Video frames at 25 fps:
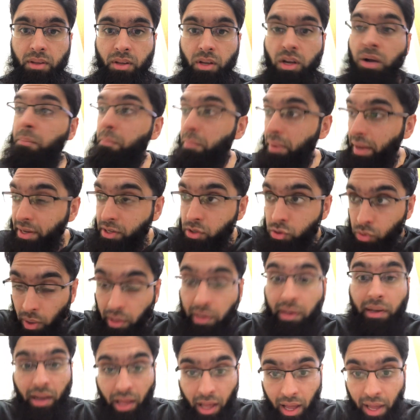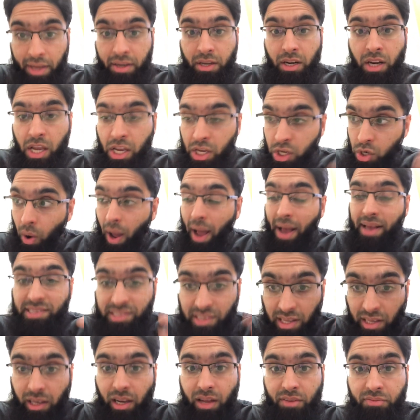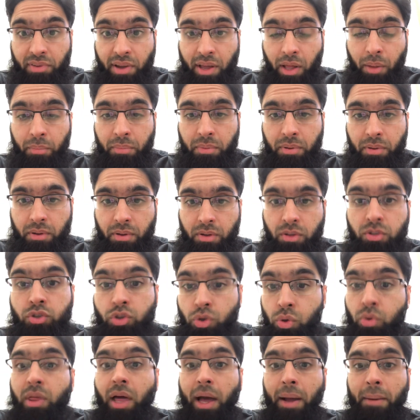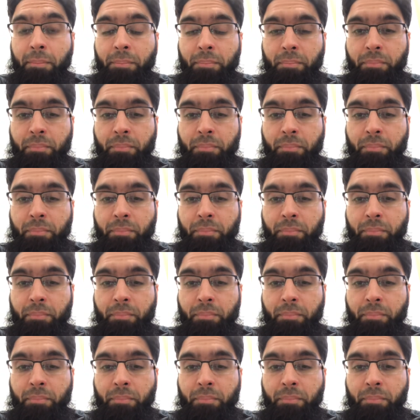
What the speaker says: Complain to Allah and, ask Allah for help. Do that.